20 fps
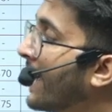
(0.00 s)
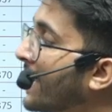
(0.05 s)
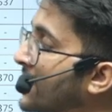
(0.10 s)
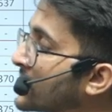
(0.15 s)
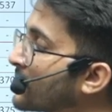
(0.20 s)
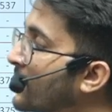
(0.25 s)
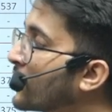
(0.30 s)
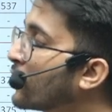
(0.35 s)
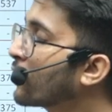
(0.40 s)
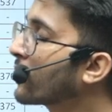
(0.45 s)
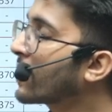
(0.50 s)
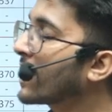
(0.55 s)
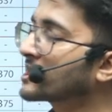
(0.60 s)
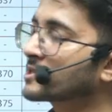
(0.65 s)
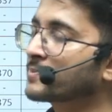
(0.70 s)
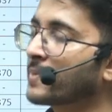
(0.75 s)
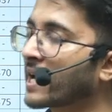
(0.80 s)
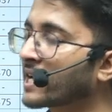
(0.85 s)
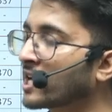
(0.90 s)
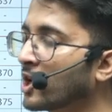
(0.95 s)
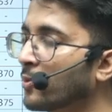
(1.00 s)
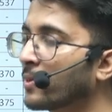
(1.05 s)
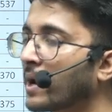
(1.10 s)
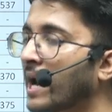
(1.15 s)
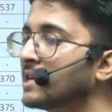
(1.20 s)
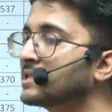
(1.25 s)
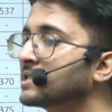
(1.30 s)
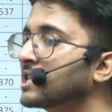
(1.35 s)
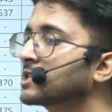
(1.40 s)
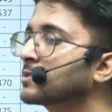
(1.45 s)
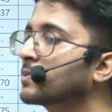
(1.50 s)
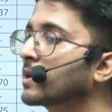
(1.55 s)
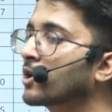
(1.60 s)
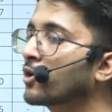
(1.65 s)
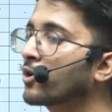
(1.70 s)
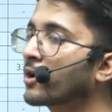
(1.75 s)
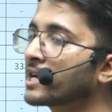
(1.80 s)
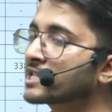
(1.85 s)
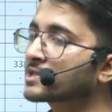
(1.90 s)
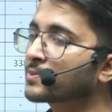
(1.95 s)
per your respective branch, as per your
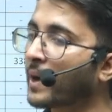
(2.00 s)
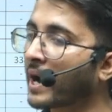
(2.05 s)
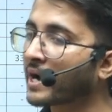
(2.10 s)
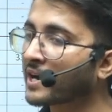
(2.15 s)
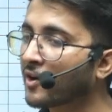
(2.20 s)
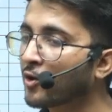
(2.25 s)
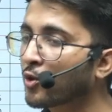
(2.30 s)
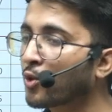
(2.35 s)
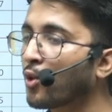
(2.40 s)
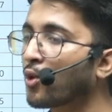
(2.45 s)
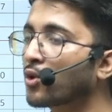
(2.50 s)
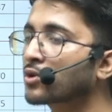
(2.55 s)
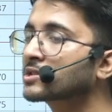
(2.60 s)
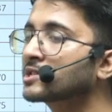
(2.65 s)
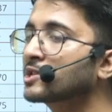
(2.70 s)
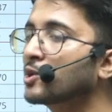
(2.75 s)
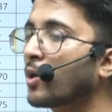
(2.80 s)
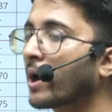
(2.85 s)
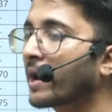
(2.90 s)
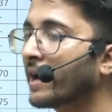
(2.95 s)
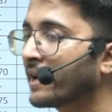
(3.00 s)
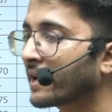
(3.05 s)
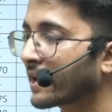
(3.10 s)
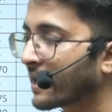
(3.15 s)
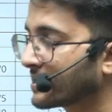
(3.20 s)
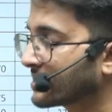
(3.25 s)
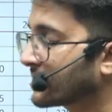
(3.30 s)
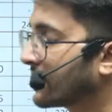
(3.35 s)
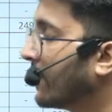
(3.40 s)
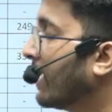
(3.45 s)
respective course you are interested,